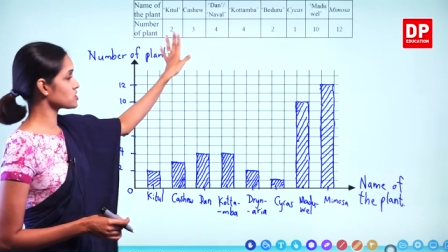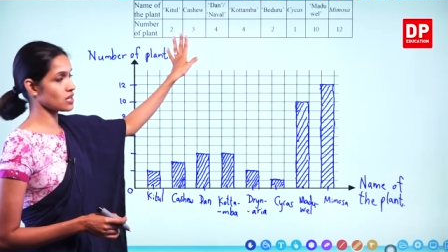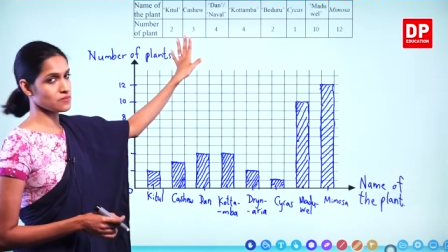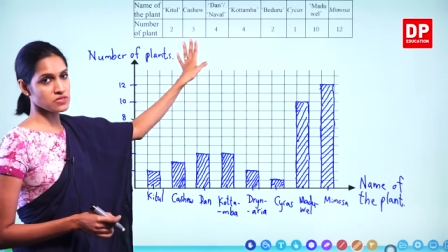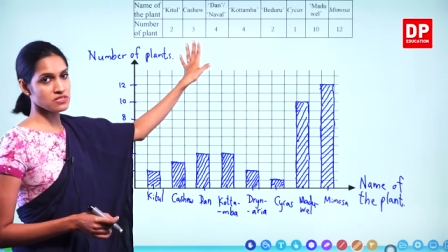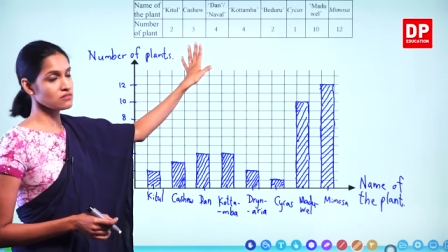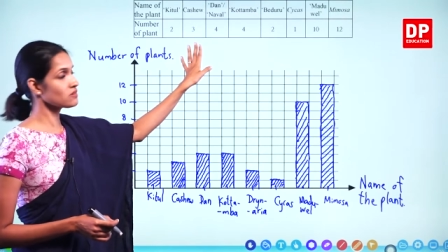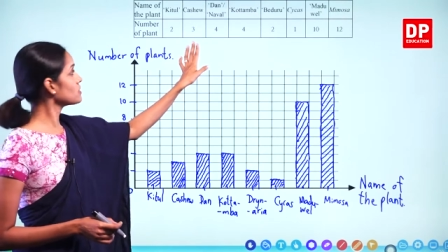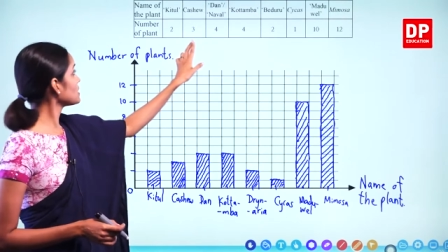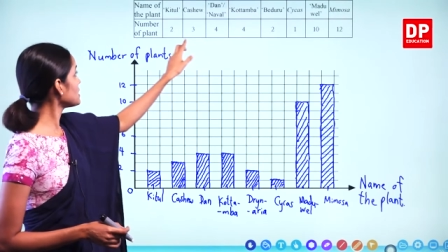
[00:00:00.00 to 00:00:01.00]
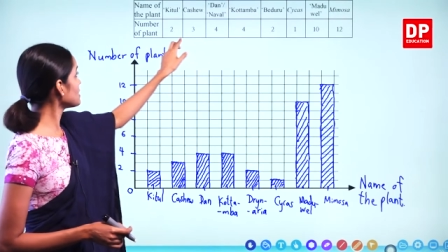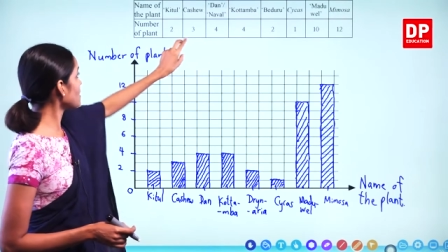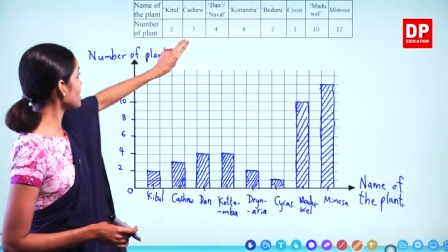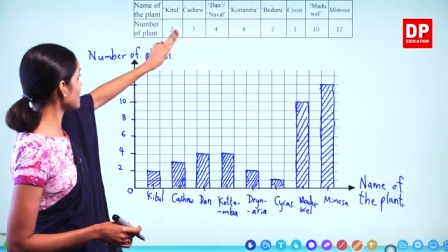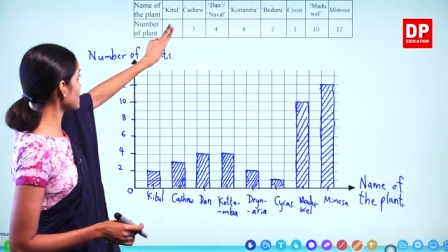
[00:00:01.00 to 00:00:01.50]
stems? Here
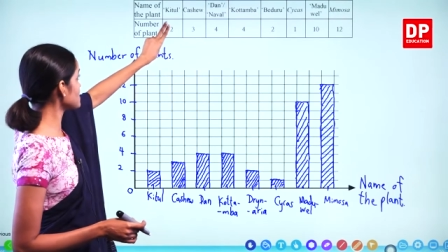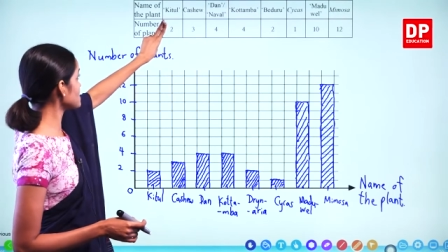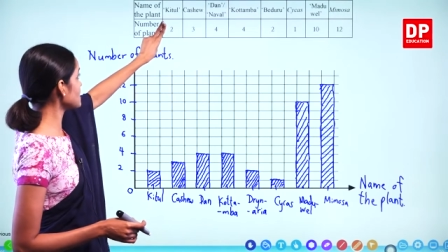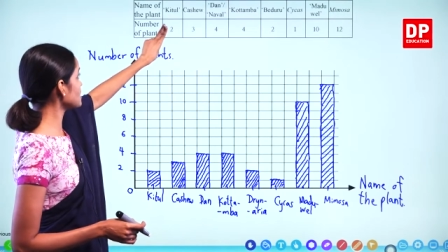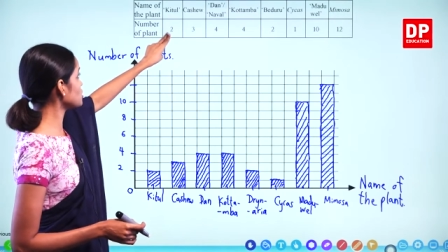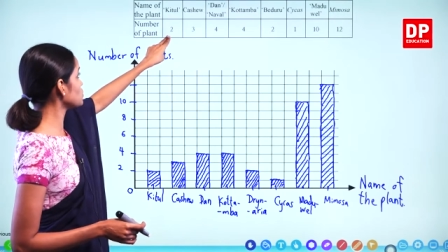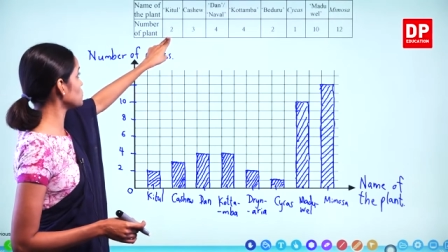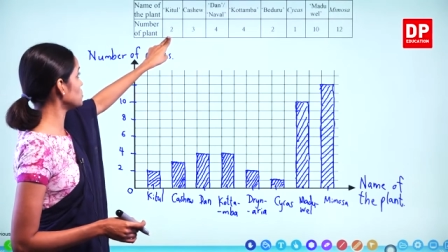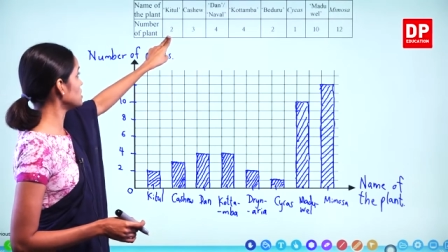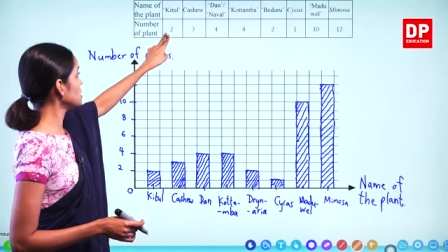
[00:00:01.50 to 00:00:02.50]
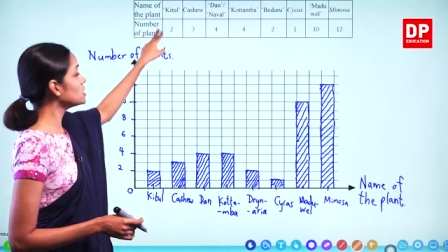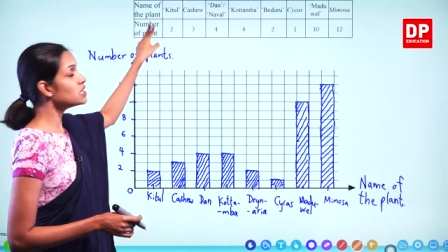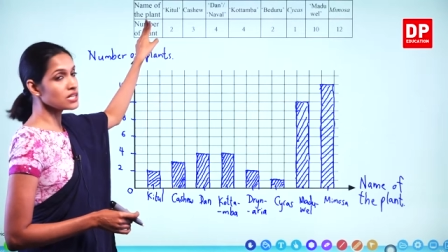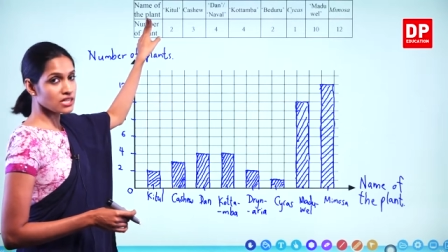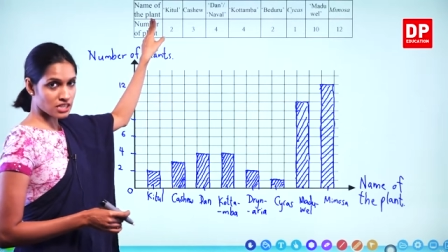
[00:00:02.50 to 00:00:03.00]
I can see kitul.
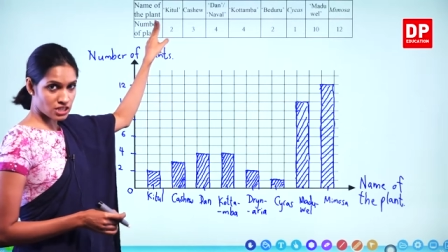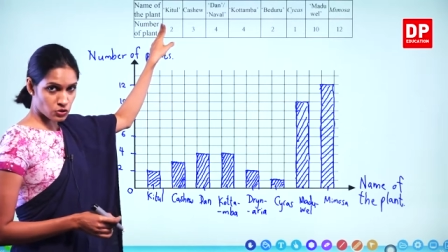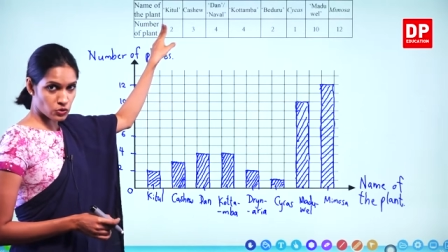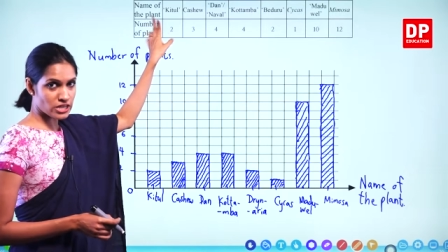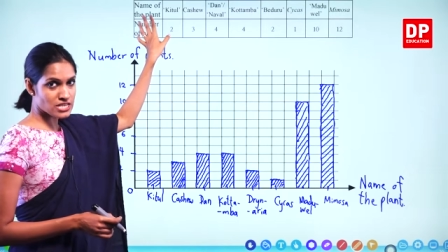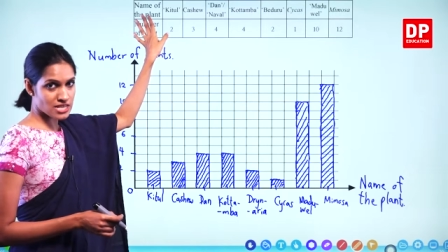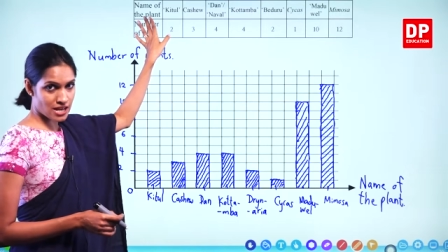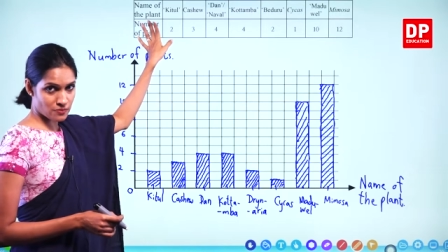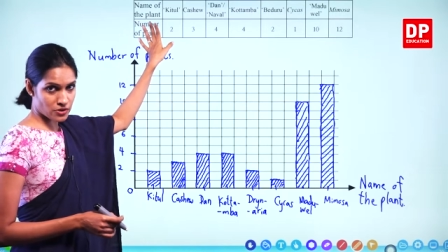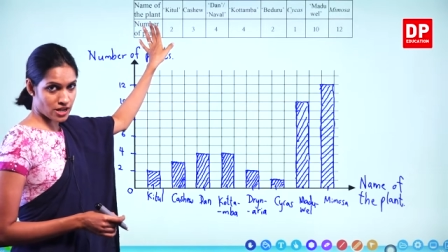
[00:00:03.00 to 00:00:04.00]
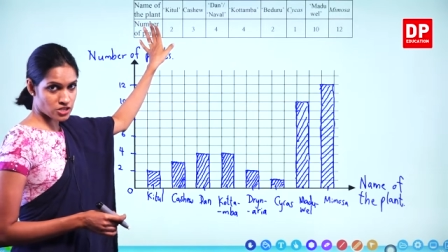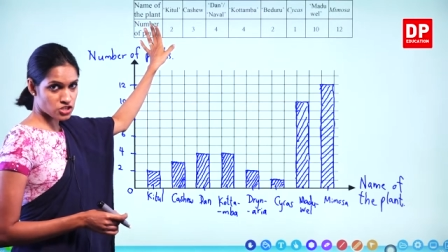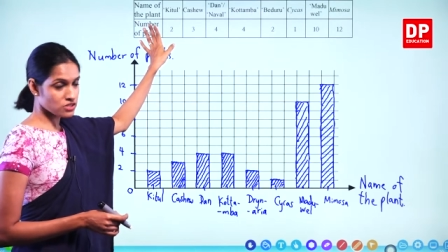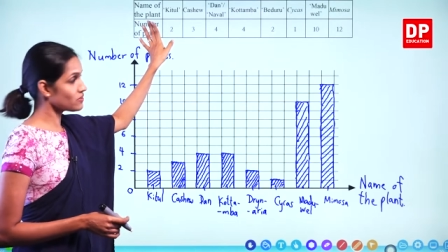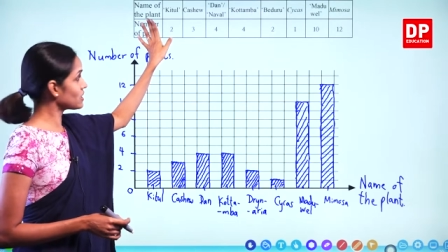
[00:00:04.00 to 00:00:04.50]
Kitul is
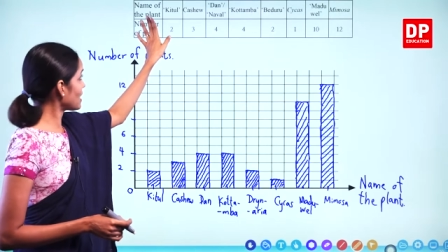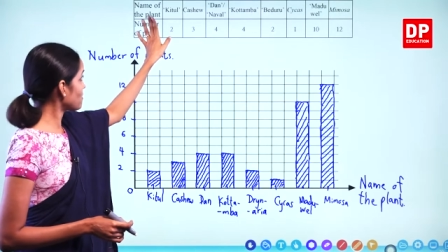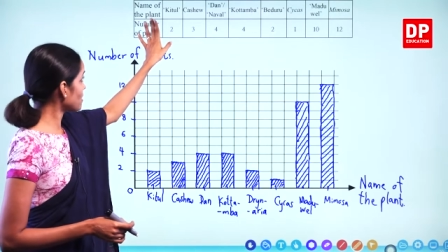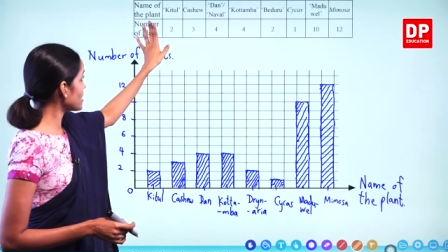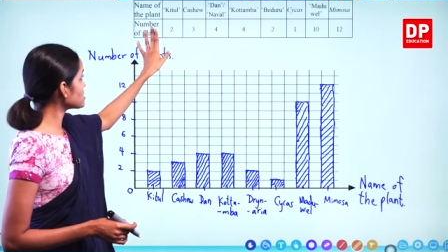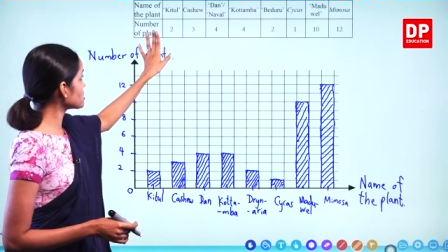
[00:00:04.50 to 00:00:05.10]
unbranched. We can write